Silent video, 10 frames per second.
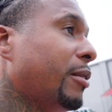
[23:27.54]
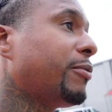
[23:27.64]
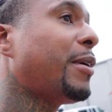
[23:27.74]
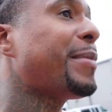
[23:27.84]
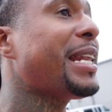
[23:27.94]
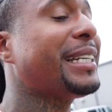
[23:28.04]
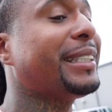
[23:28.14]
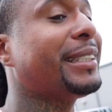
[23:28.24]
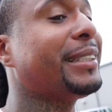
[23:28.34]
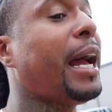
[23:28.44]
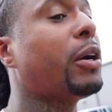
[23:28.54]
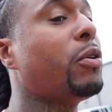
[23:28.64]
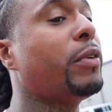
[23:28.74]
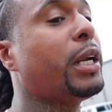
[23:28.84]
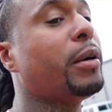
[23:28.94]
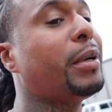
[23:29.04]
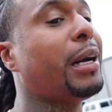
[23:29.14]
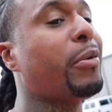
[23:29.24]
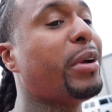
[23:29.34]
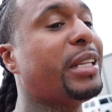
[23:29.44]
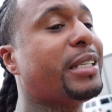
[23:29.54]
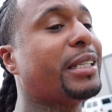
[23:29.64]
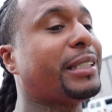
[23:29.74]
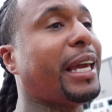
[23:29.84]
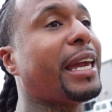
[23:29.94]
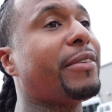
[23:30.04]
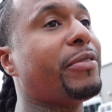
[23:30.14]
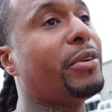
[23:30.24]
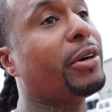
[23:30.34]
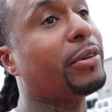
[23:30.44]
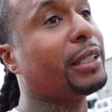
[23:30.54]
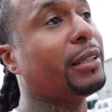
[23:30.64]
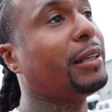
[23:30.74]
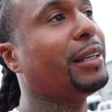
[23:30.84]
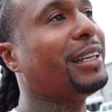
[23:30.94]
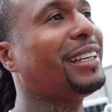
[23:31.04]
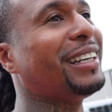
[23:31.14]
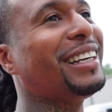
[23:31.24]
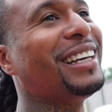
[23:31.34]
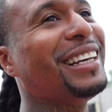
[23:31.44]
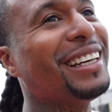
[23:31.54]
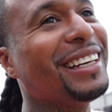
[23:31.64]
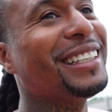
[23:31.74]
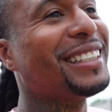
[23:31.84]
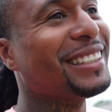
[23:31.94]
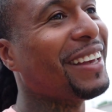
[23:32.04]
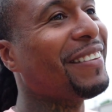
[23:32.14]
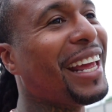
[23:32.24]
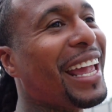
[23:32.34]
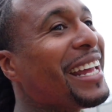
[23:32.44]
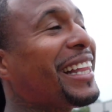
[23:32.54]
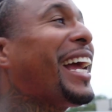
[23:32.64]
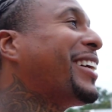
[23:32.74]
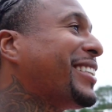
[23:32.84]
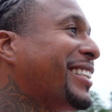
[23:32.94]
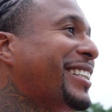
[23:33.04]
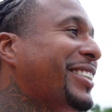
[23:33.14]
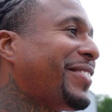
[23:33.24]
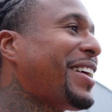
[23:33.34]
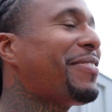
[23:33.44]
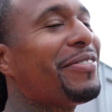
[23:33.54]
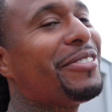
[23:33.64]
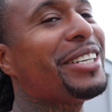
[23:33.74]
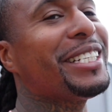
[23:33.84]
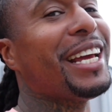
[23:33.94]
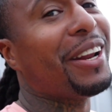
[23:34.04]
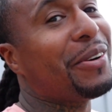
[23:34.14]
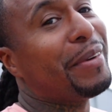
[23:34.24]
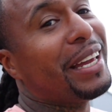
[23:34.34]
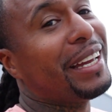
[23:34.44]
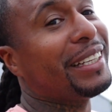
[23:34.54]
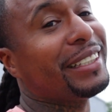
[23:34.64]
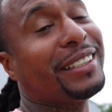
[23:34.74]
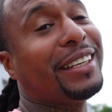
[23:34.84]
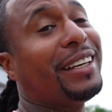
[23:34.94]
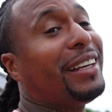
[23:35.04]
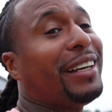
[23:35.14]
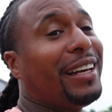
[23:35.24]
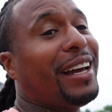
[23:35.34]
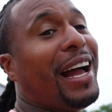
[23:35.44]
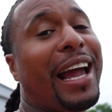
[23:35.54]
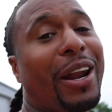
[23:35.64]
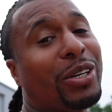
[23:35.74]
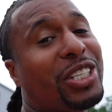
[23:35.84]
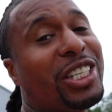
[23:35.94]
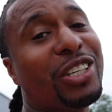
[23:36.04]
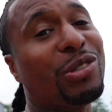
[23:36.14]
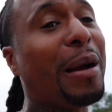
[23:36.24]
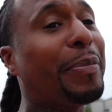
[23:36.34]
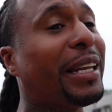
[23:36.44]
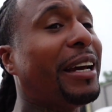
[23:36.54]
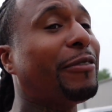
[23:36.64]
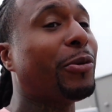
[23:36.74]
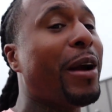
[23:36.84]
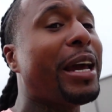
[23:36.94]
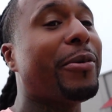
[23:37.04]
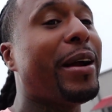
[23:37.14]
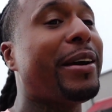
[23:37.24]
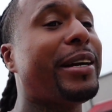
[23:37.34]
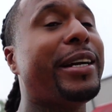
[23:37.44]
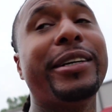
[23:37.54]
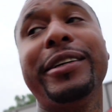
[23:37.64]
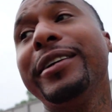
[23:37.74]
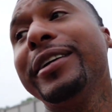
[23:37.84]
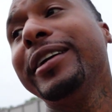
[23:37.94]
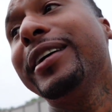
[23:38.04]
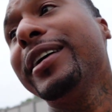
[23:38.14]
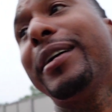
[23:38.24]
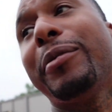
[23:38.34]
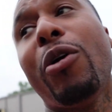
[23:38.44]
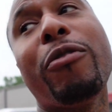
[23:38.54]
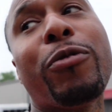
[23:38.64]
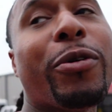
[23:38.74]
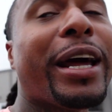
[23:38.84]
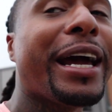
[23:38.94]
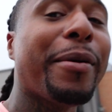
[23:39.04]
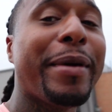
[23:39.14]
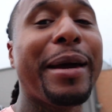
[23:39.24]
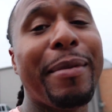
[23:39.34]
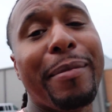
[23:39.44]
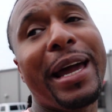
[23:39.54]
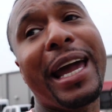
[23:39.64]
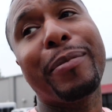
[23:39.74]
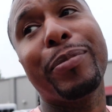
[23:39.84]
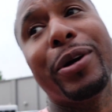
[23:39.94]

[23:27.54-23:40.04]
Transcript: for me that's in stock over there, but I'd rather just save, you know, the... 7 to 8,000 and just wait for Forgiato, man, because I got a shit dropping left and right around here. Off-road Al, man, my bad,